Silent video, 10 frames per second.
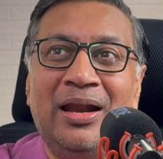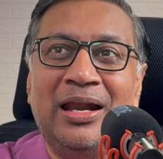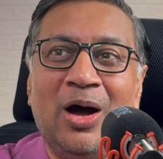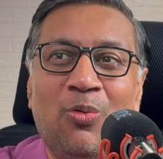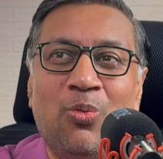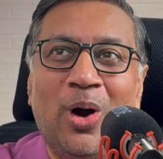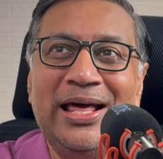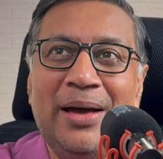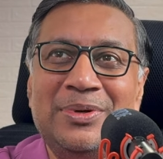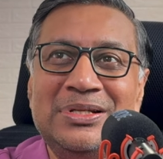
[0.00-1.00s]
Now what
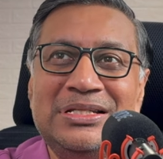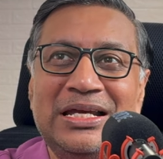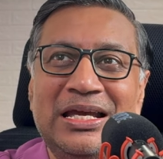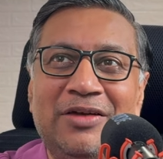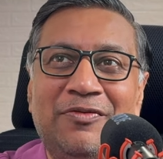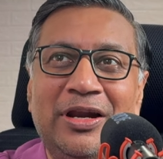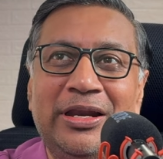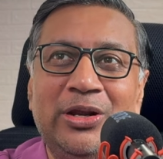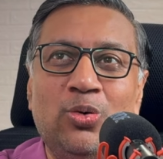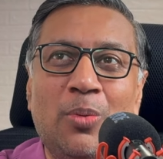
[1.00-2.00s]
happens if a
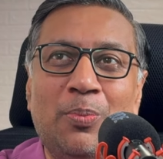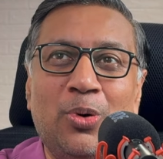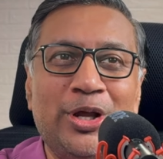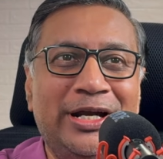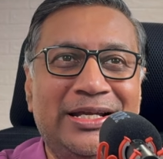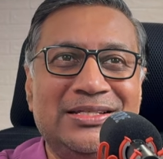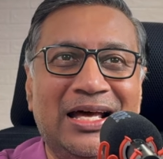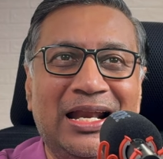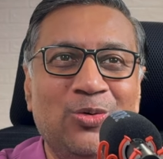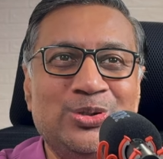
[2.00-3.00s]
new project is
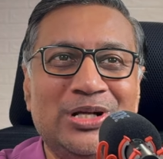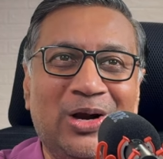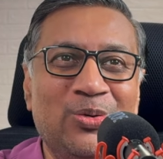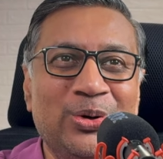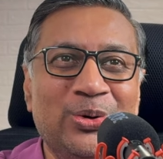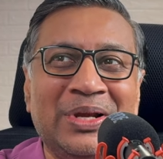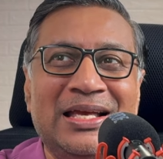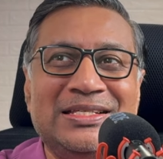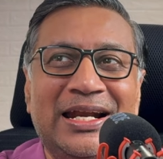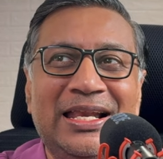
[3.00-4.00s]
announced around you?
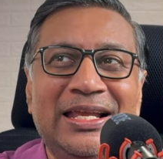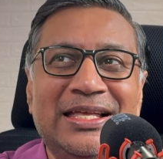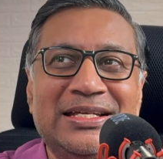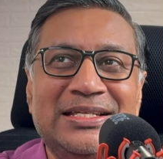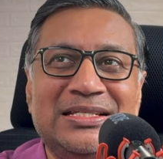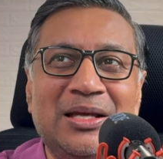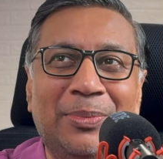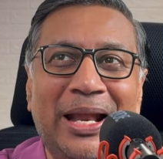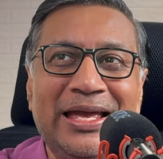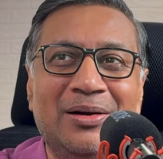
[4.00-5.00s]
Suddenly there is a
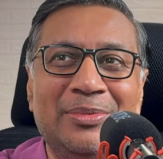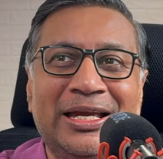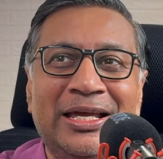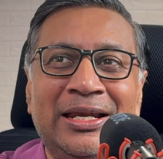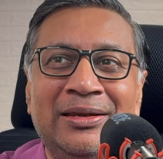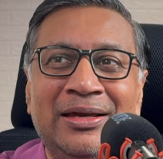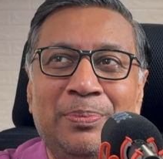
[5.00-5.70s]
supply coming in.